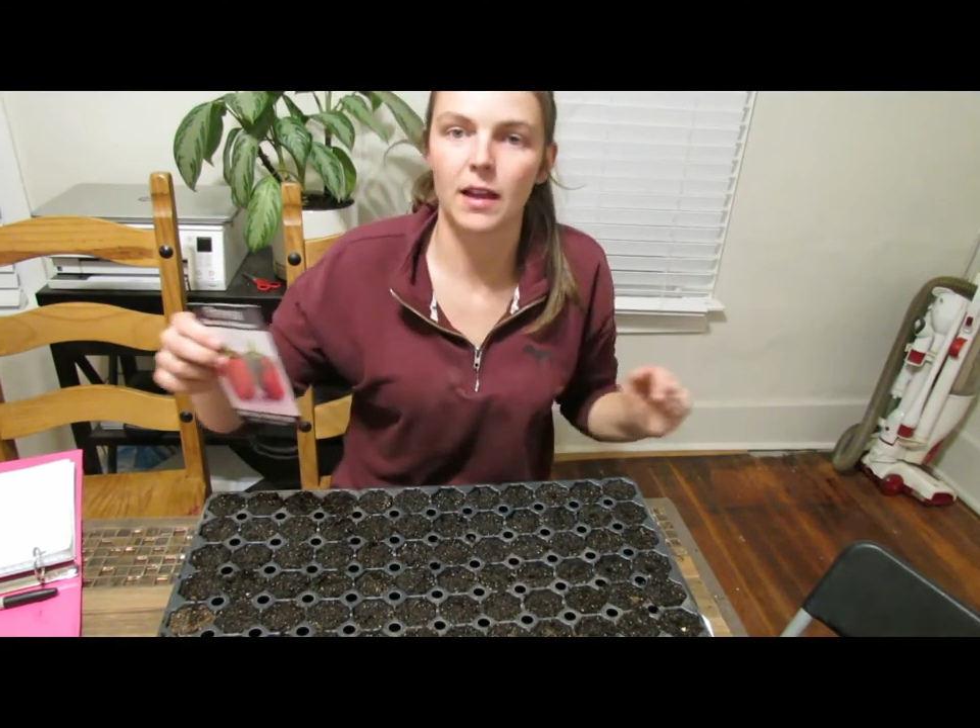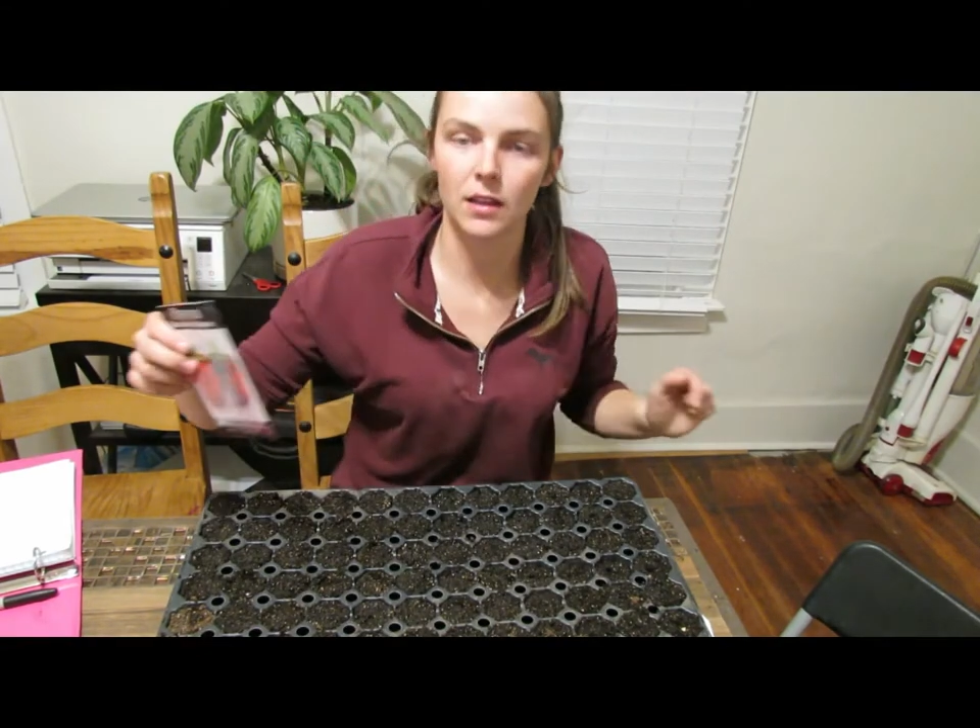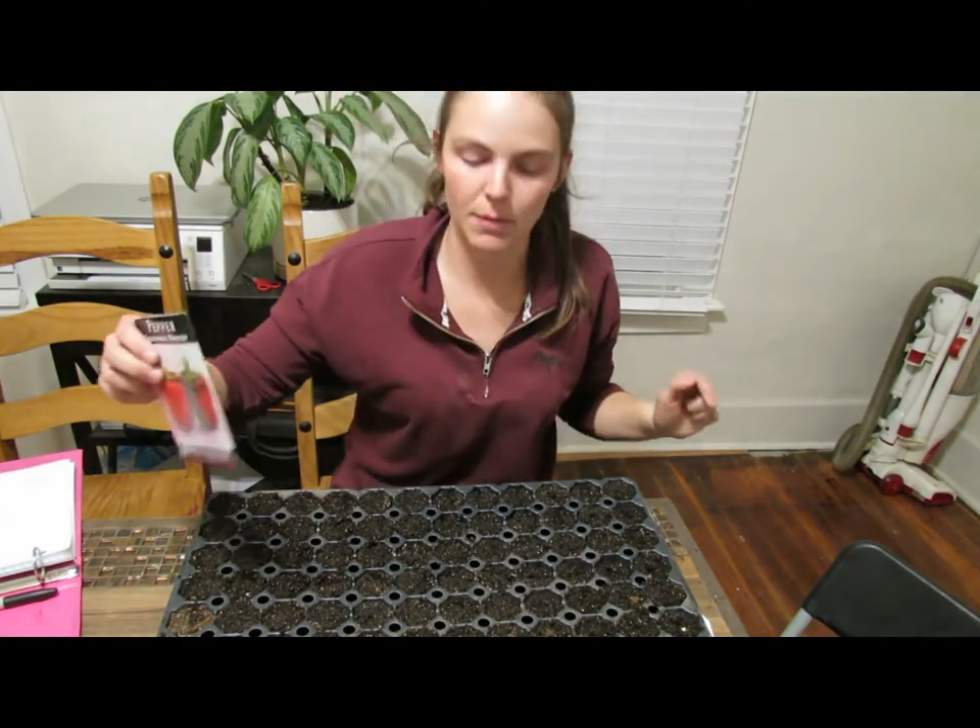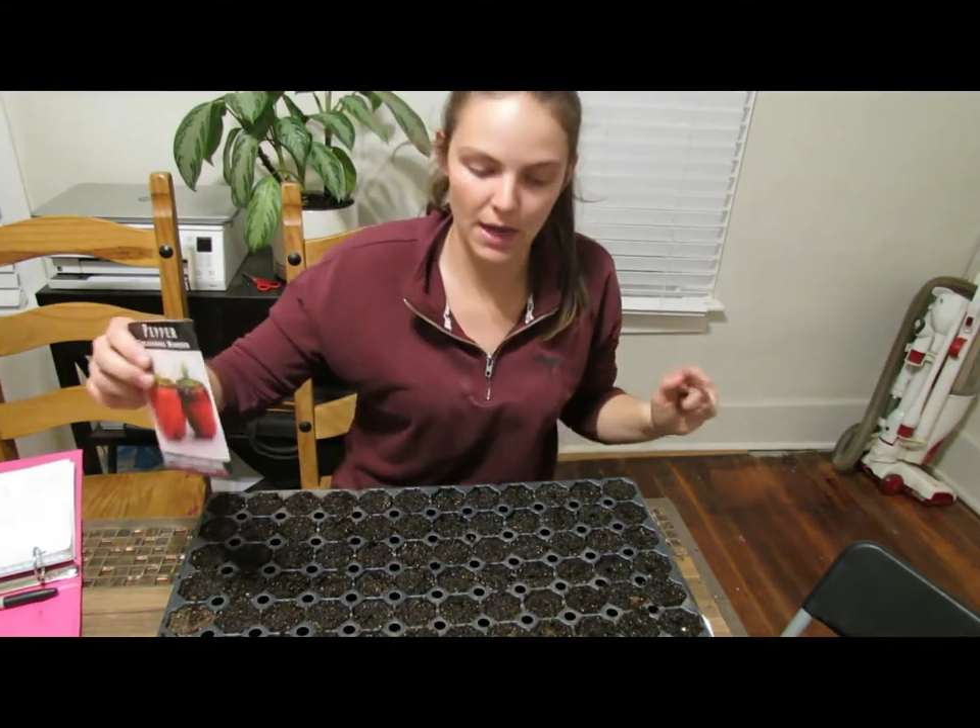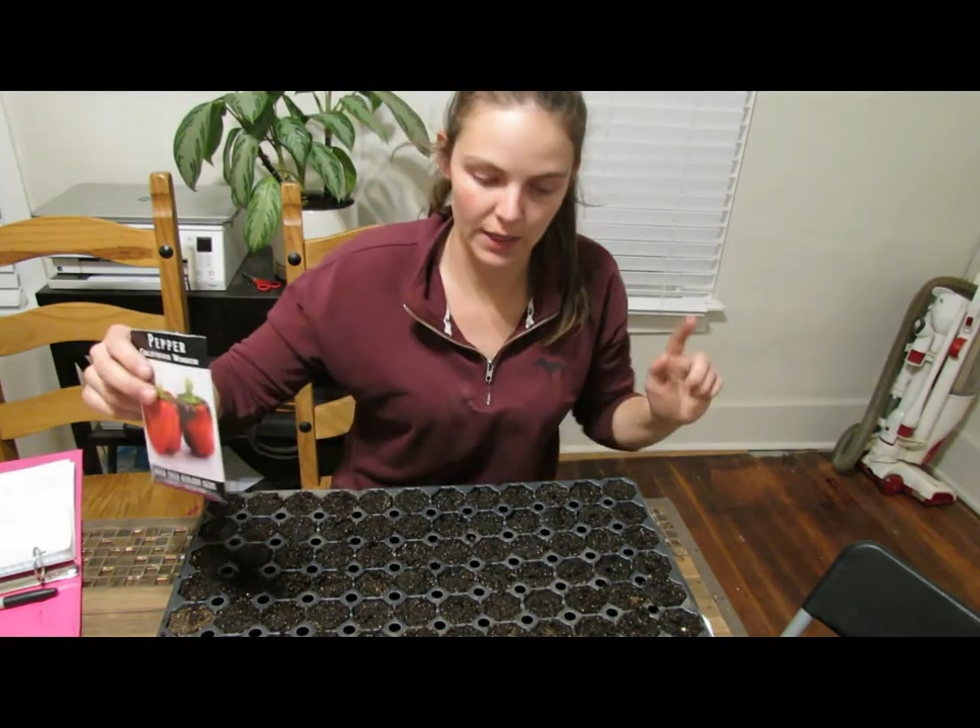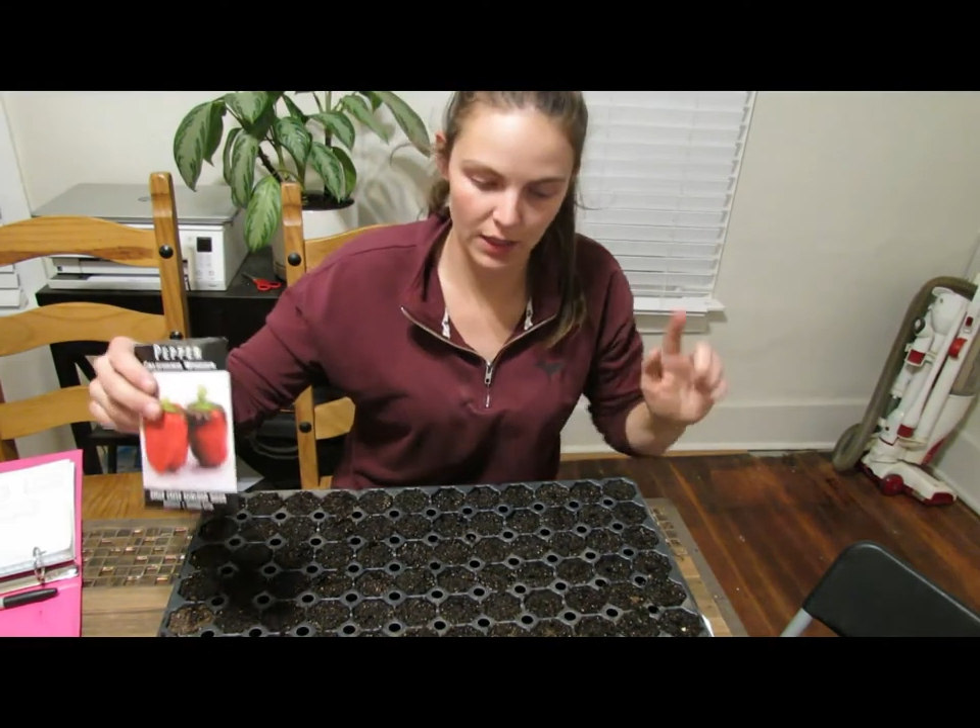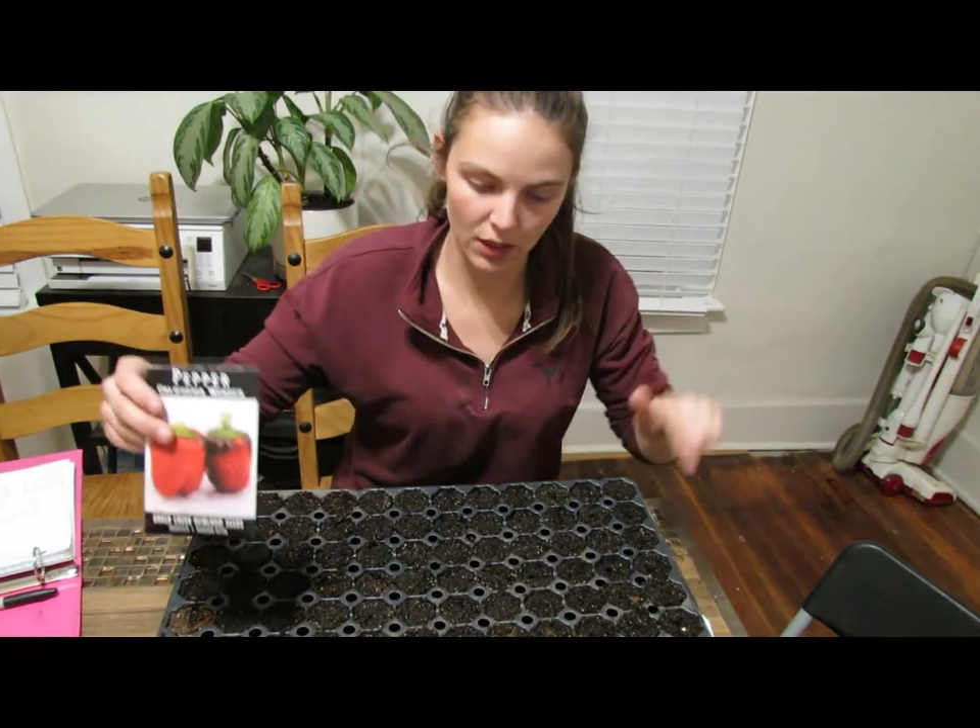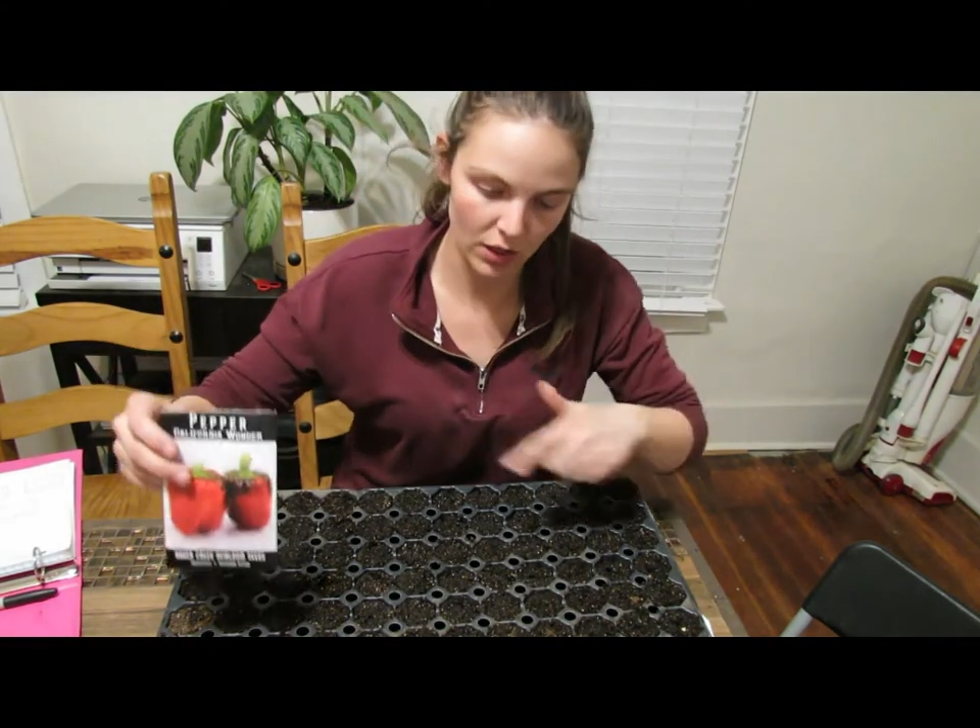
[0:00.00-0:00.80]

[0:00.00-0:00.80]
of the packet